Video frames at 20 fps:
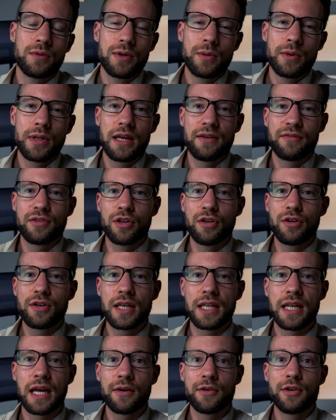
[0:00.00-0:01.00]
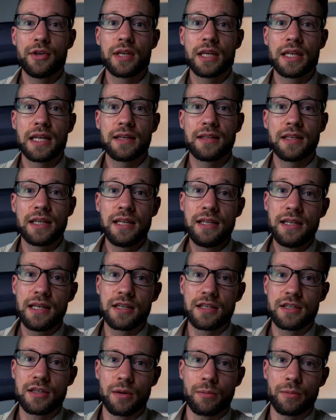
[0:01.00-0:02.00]
we will have a look at how you can add
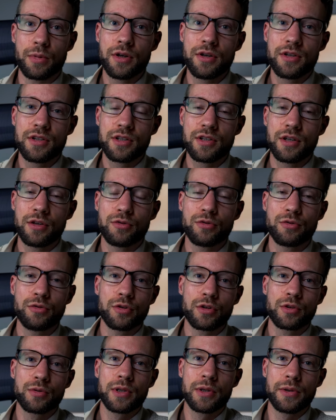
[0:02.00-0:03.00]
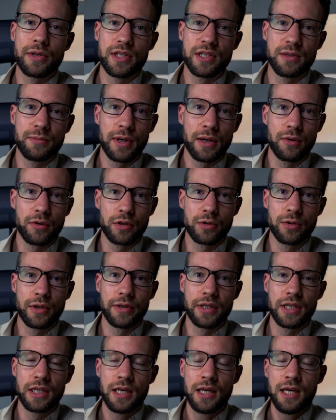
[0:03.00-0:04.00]
index numbers to your queries in Power
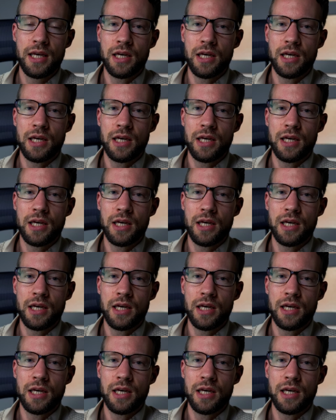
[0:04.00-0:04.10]
Query.